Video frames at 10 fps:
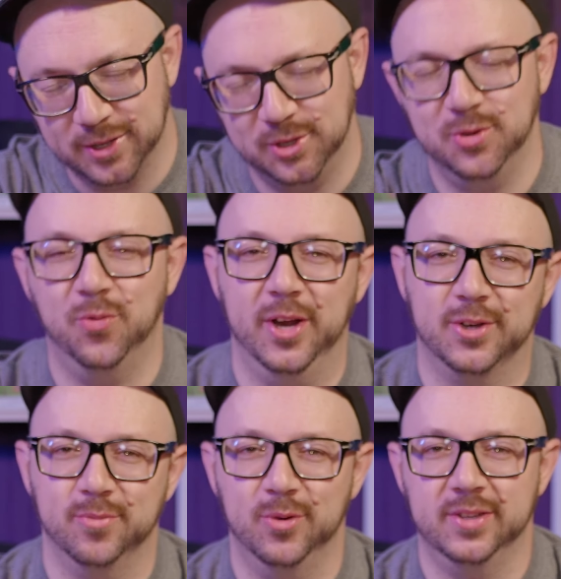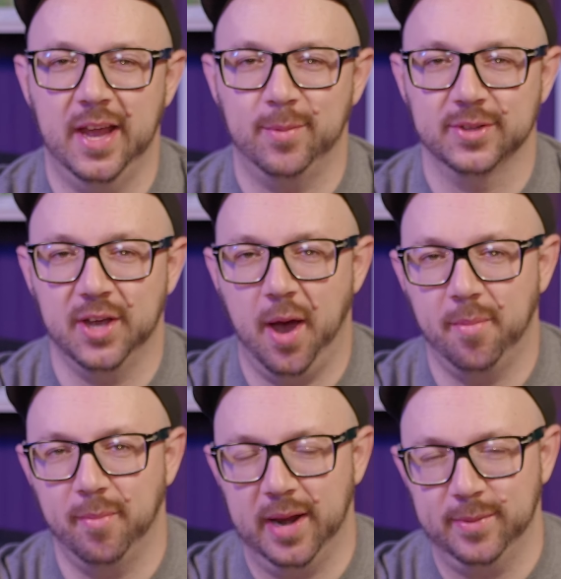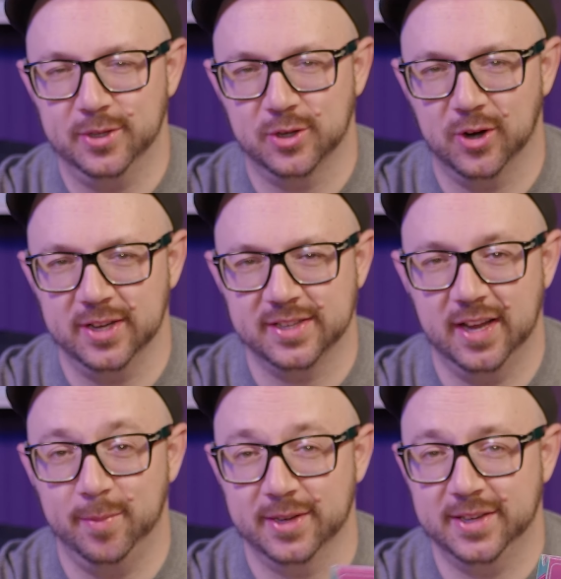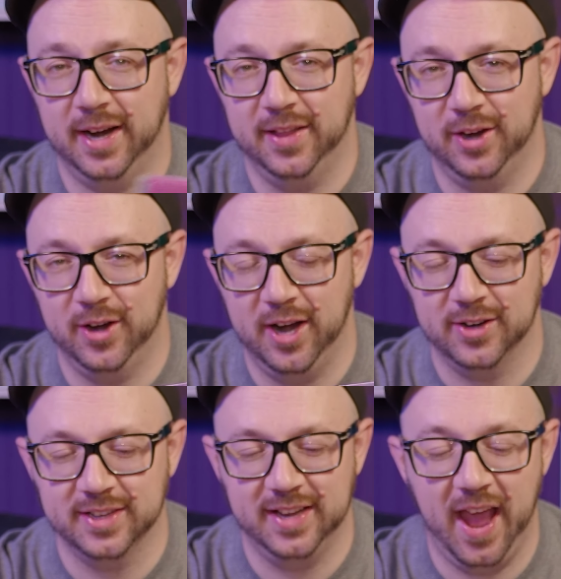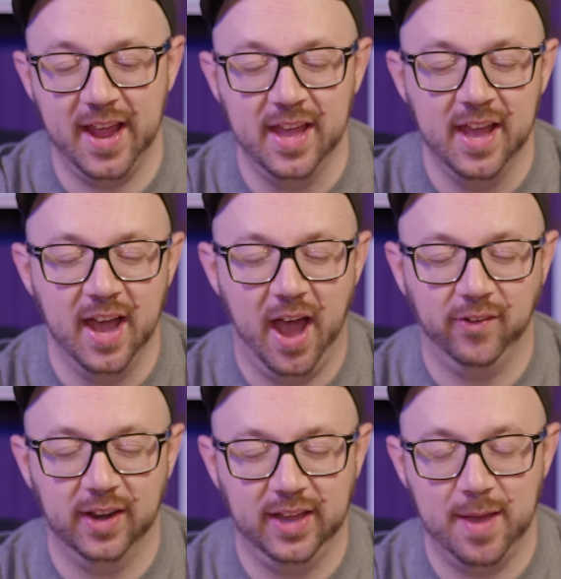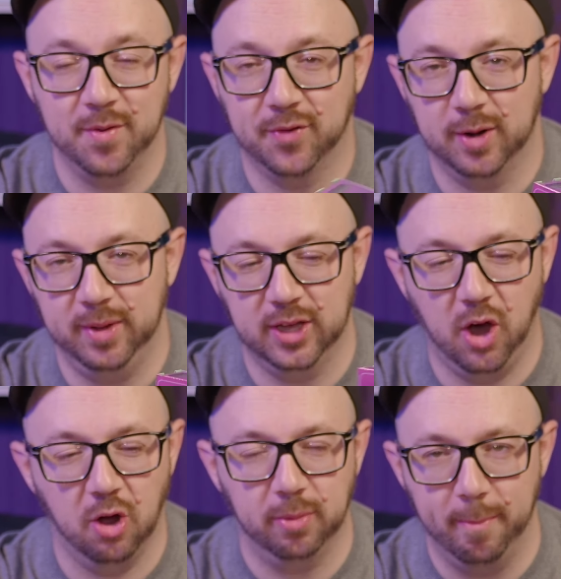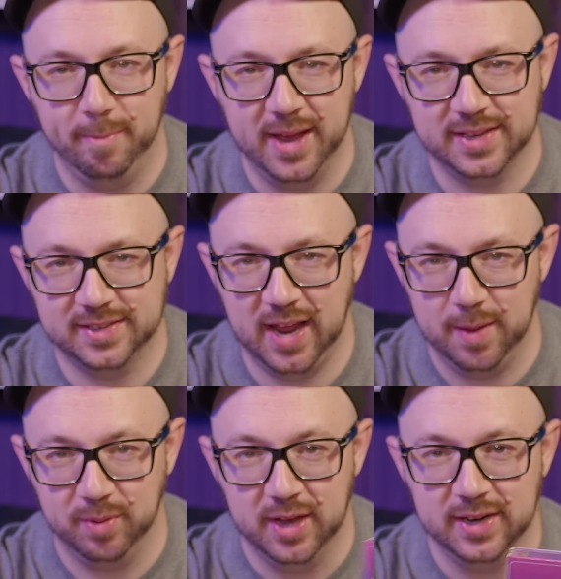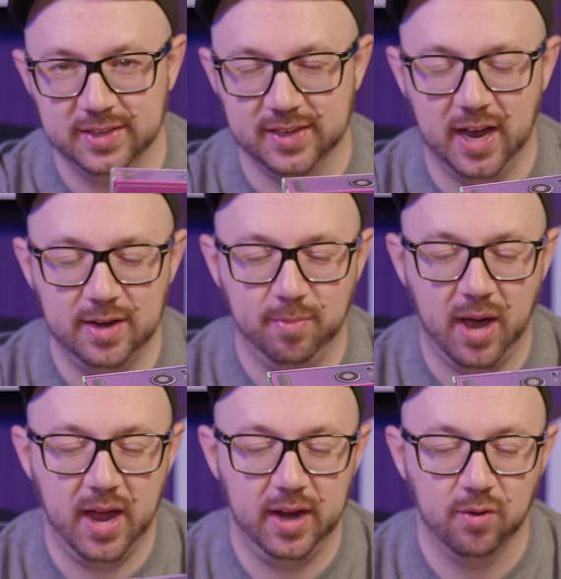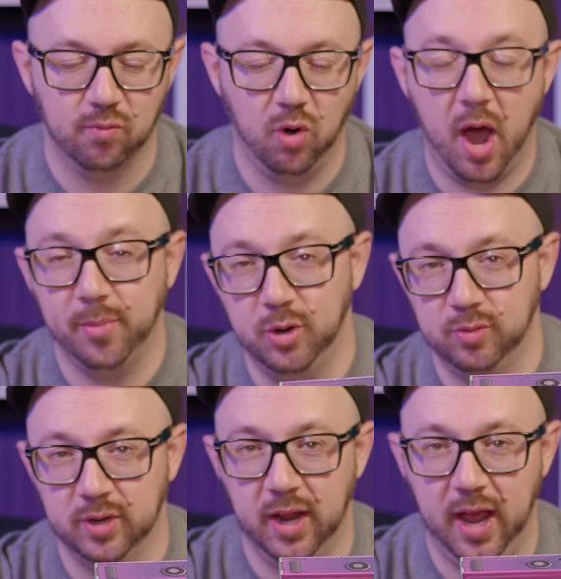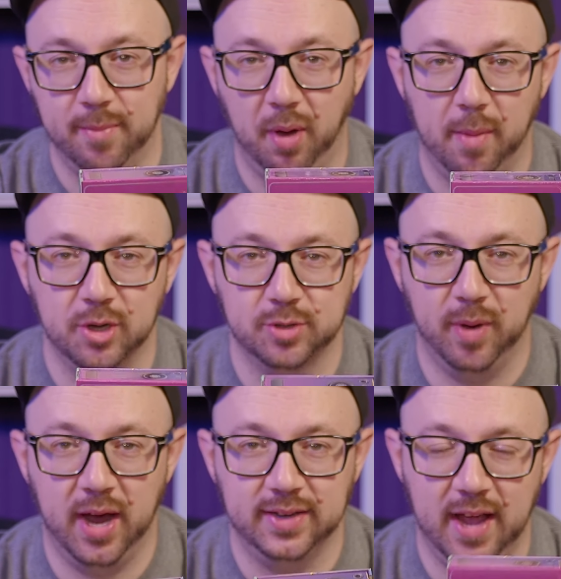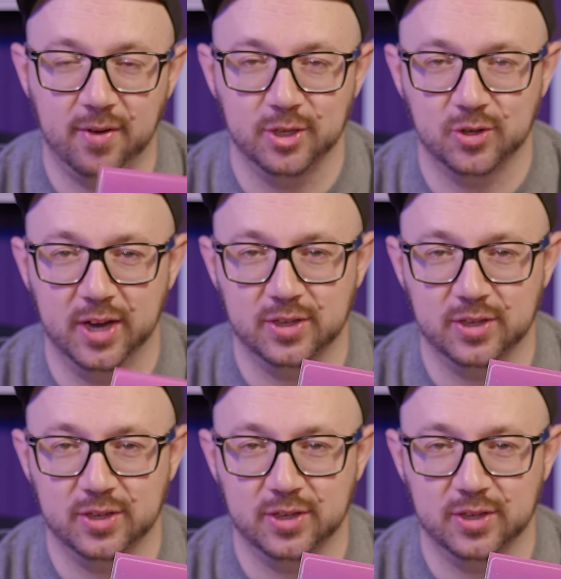to Winter Moon Tabletop. My name is Chris and I'm excited that you're here today. I've got a game in front of me called Mixtape, designed by Rob Newton and published by Talon Strikes